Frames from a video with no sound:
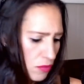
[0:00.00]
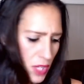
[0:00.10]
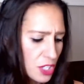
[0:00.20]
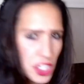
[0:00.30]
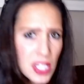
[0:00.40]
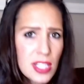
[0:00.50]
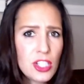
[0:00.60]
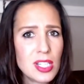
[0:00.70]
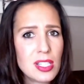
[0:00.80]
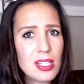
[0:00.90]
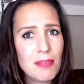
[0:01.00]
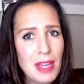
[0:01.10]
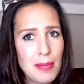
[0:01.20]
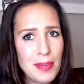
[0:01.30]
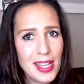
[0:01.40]
and she suggested that
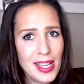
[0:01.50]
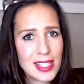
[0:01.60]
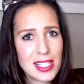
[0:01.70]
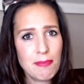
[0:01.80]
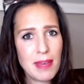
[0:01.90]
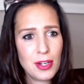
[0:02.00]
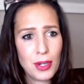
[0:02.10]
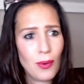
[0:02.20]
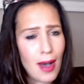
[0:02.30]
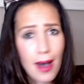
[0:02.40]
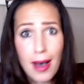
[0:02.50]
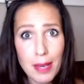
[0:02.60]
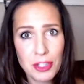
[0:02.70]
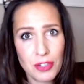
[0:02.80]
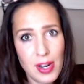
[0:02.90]
maybe it's the men who I'm
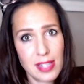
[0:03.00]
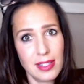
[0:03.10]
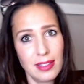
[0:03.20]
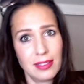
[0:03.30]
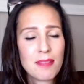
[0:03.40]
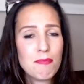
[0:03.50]
attracting.